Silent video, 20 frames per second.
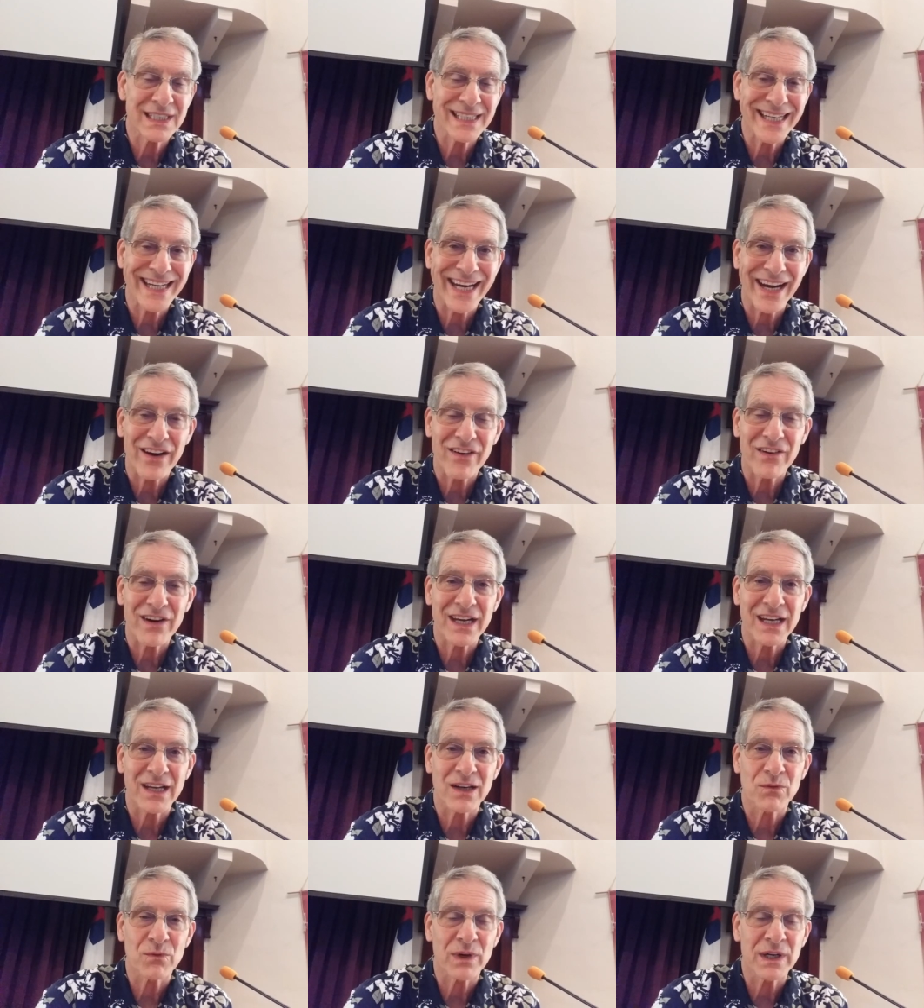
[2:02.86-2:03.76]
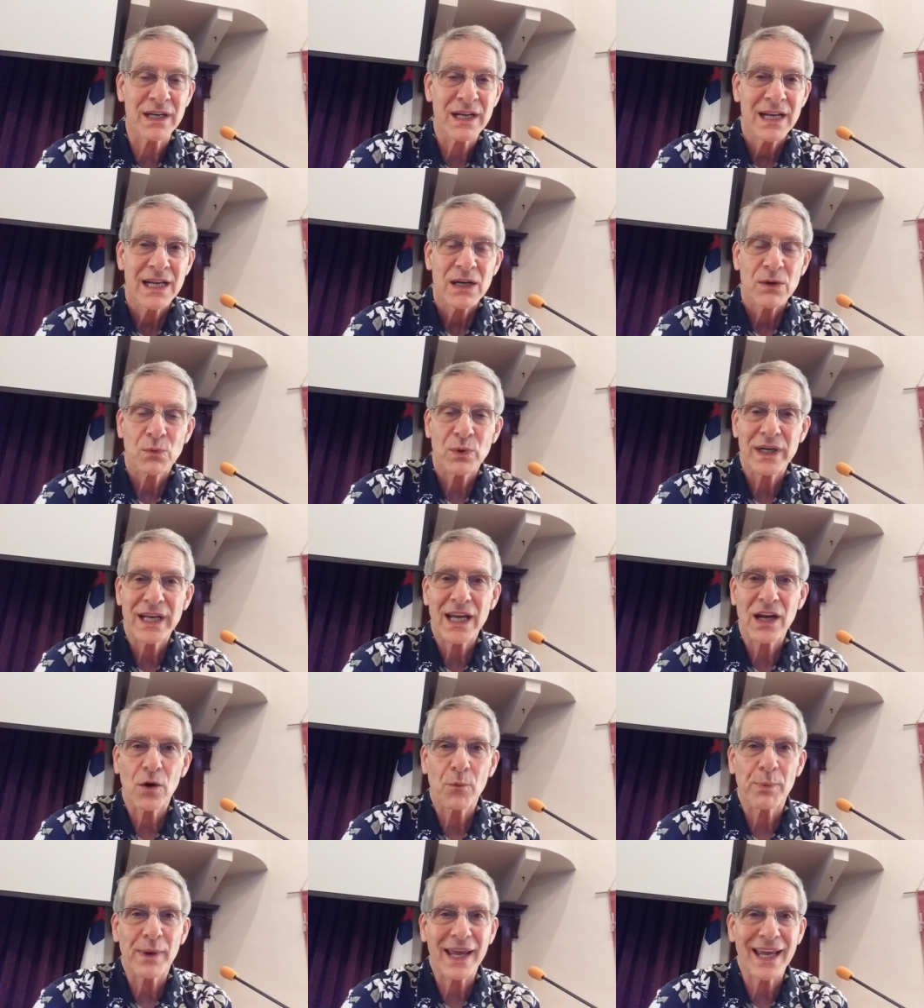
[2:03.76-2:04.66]
caring and would, would
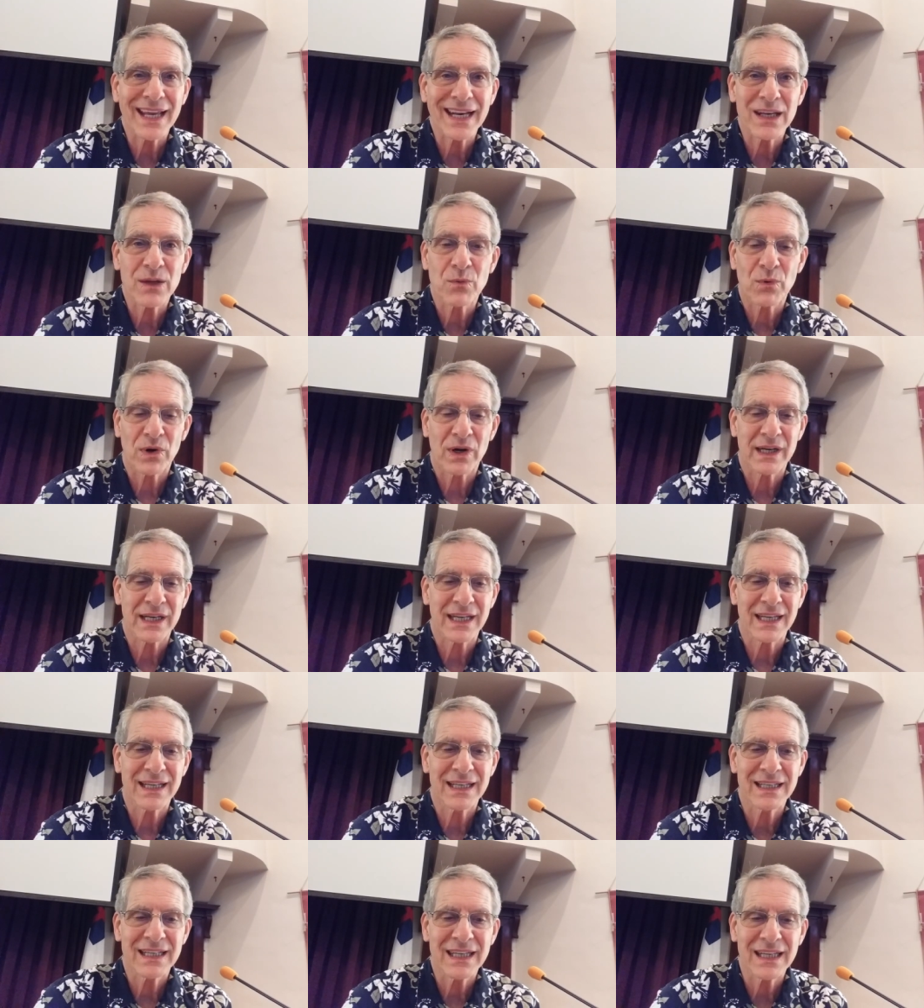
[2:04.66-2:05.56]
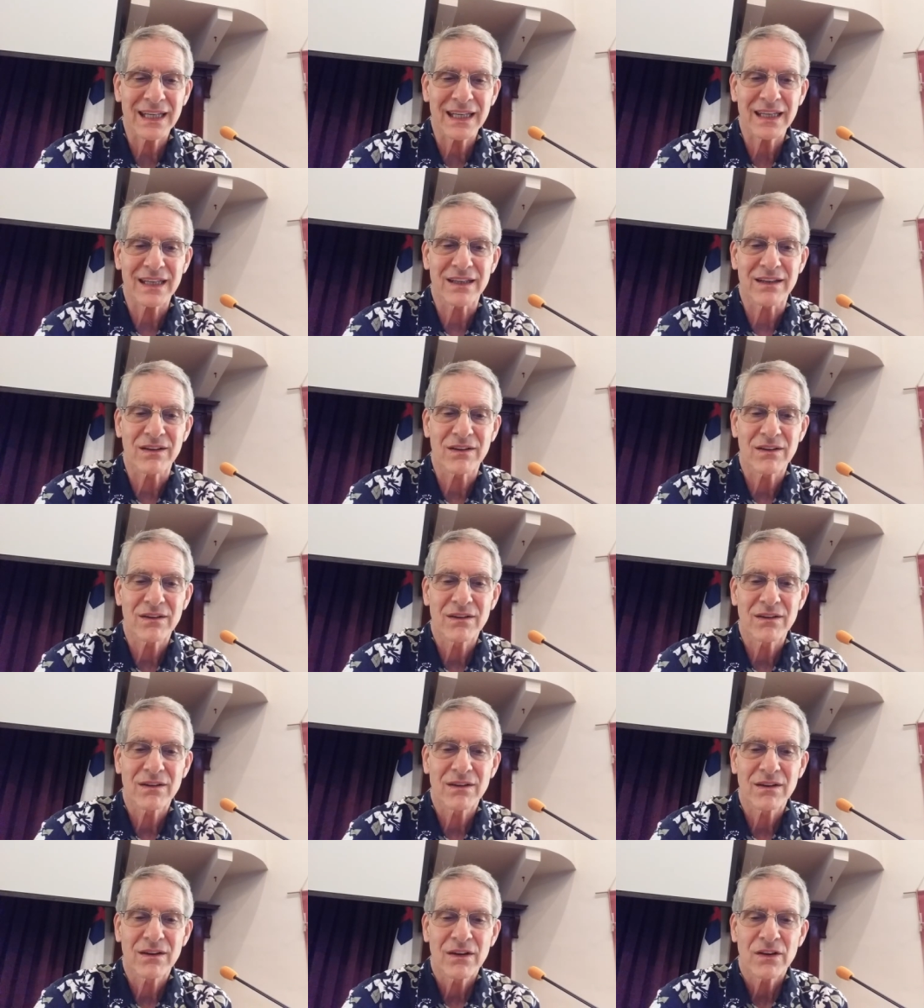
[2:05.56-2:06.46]
help anyone in need.
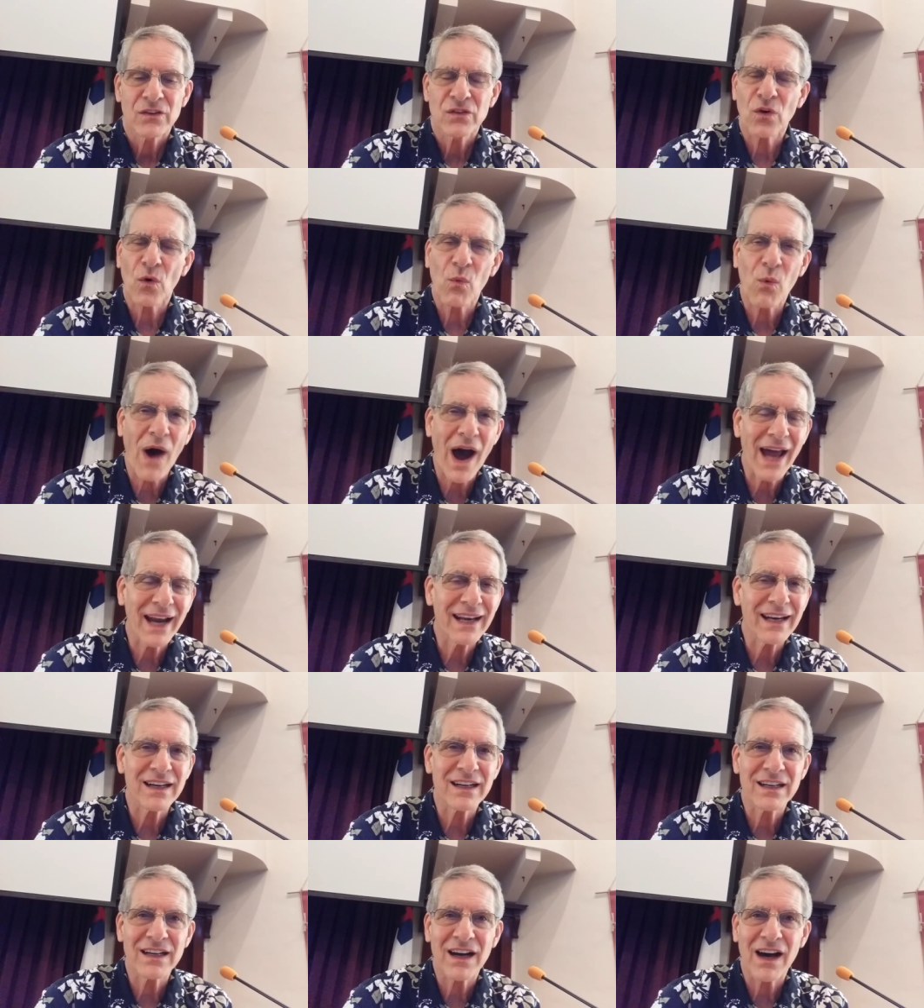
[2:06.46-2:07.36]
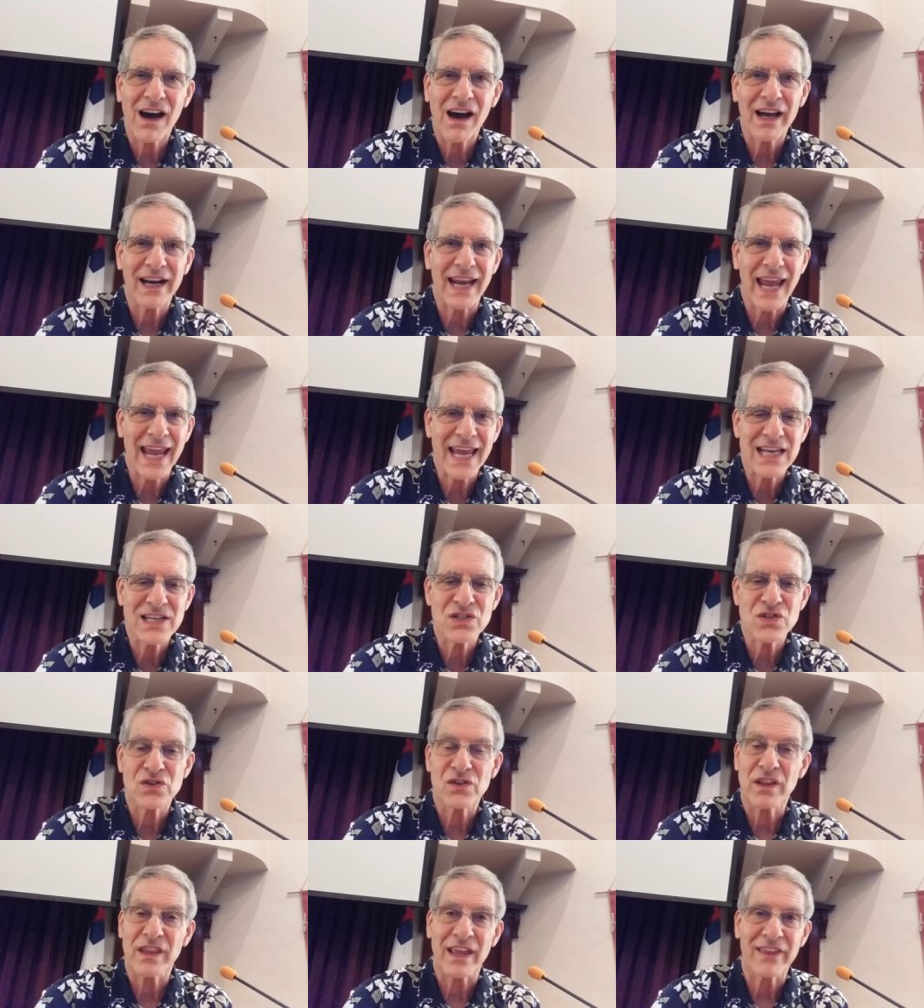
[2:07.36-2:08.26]
So why didn't God
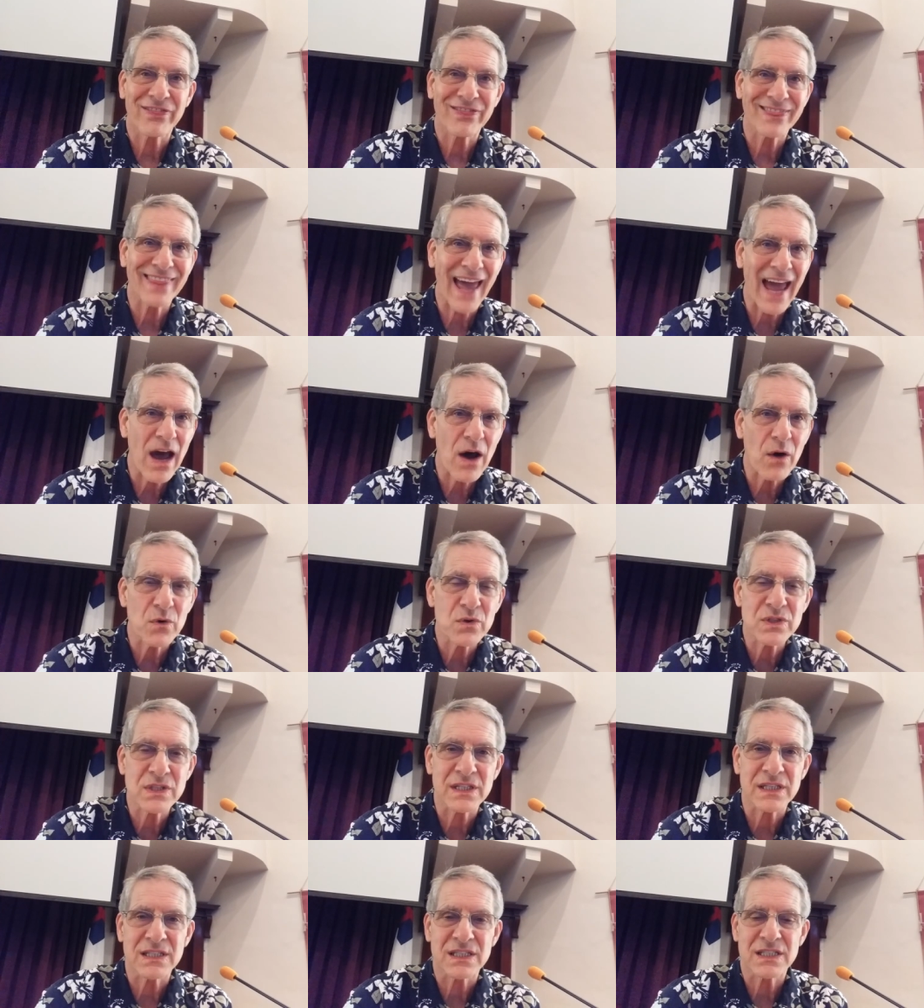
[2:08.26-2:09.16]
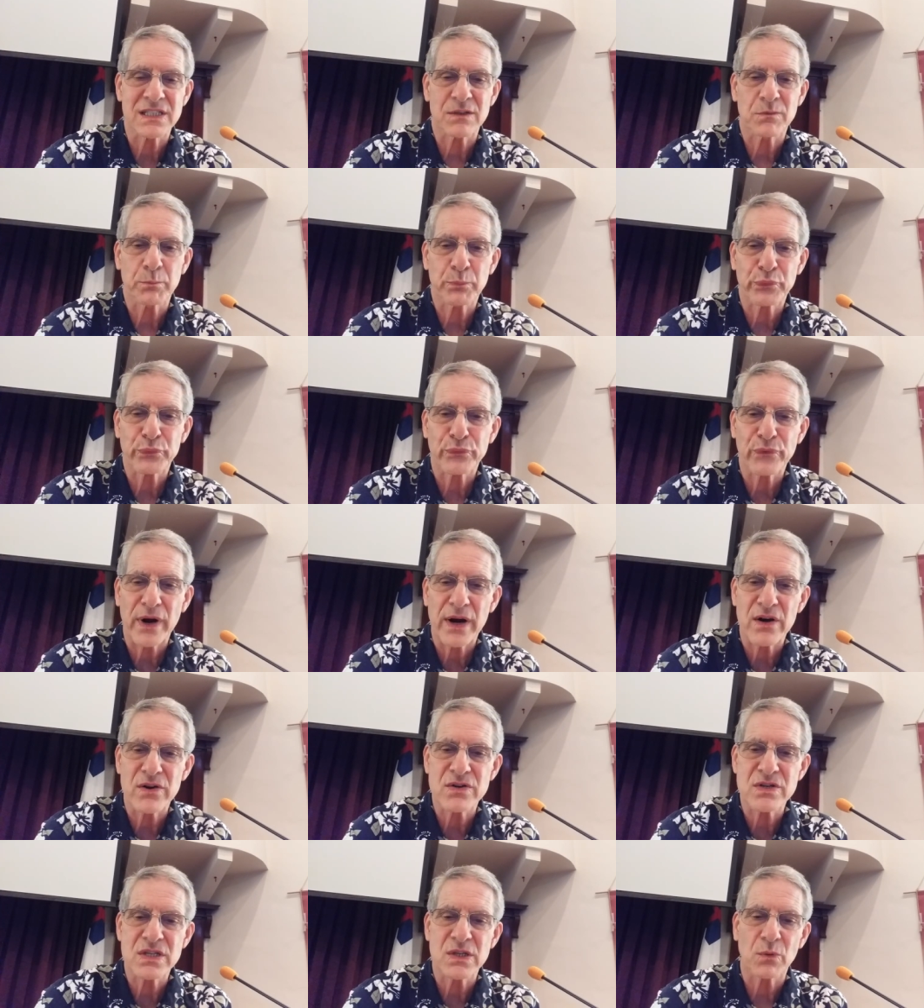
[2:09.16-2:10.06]
answer the thousands of
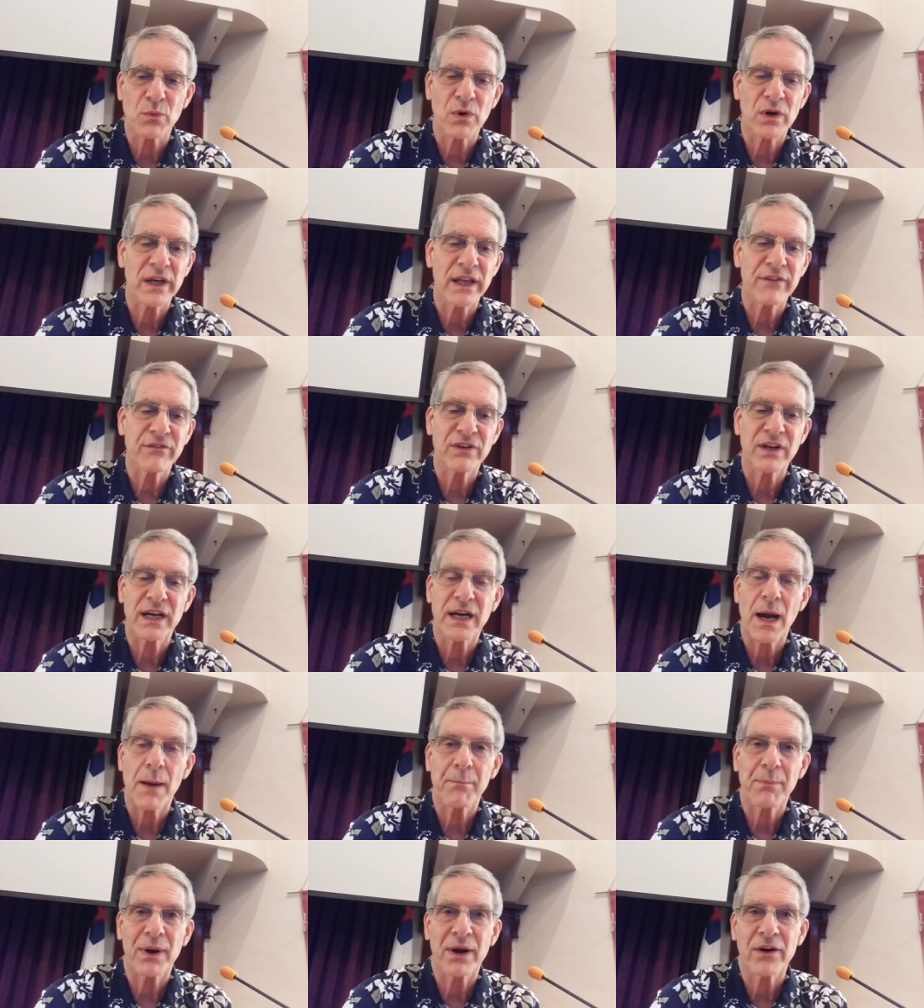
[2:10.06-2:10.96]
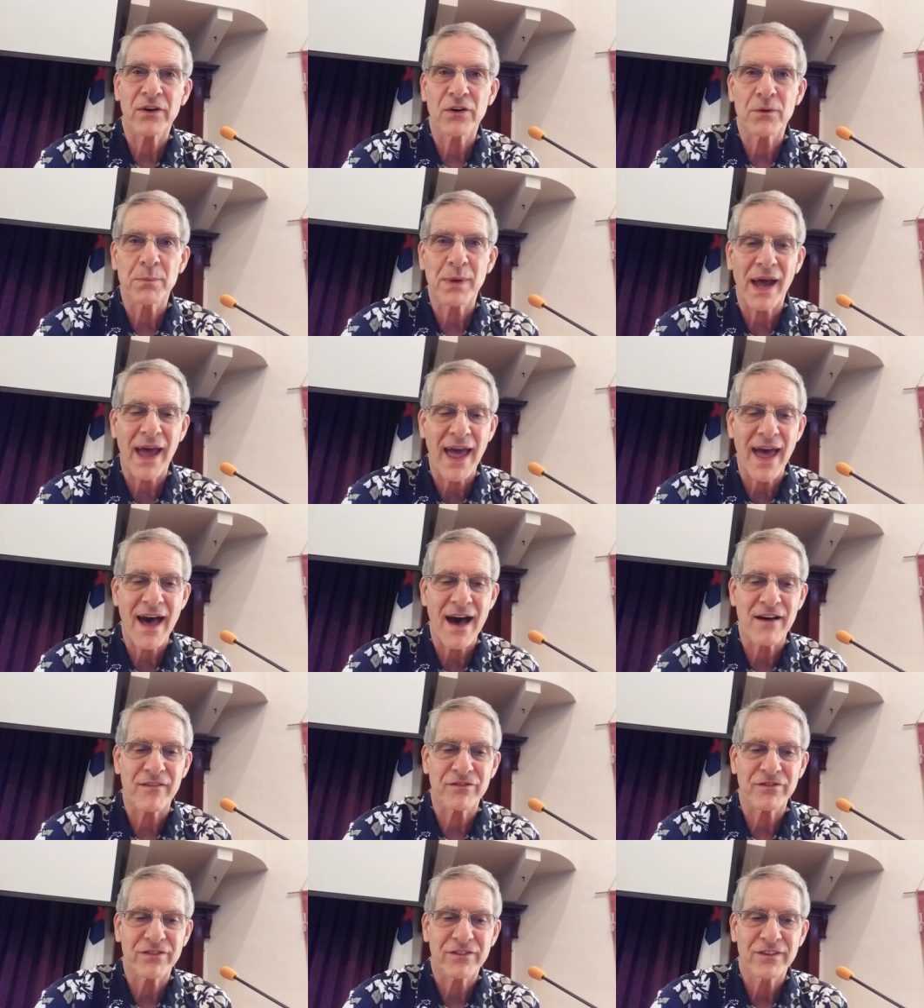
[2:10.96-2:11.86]
prayers that were lifted up on her
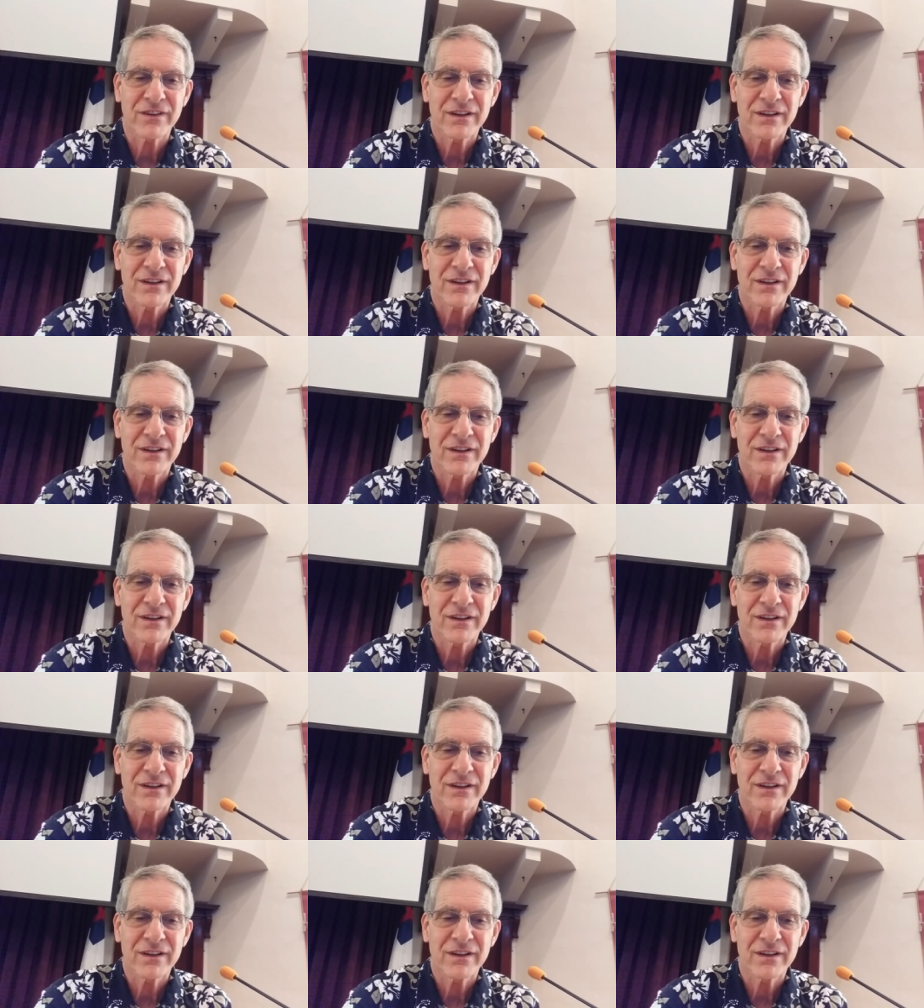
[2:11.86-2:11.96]
behalf?